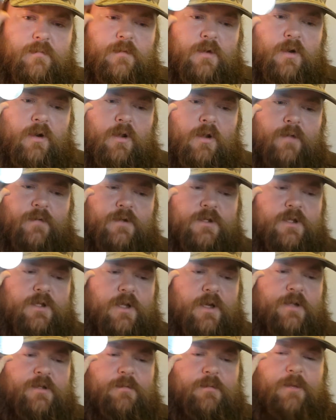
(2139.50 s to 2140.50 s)
All of our
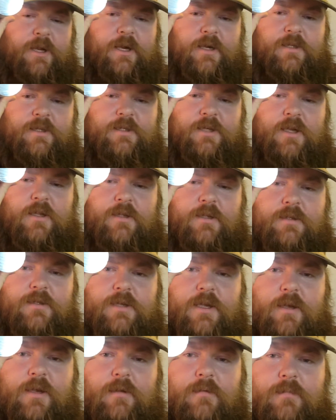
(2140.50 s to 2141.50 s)
slides are made out of solid
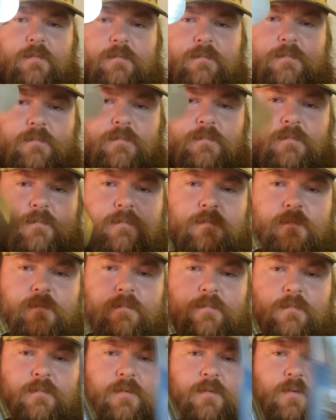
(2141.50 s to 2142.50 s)
steel.
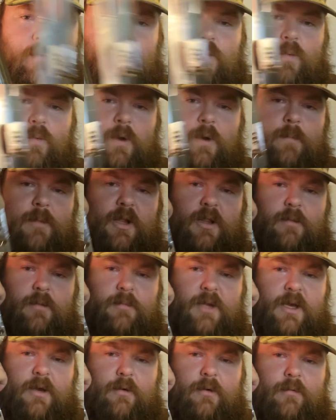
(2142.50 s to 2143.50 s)
We mill them
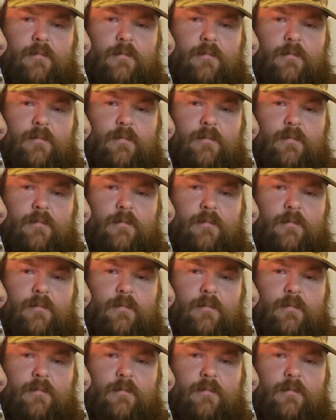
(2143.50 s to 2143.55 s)
down.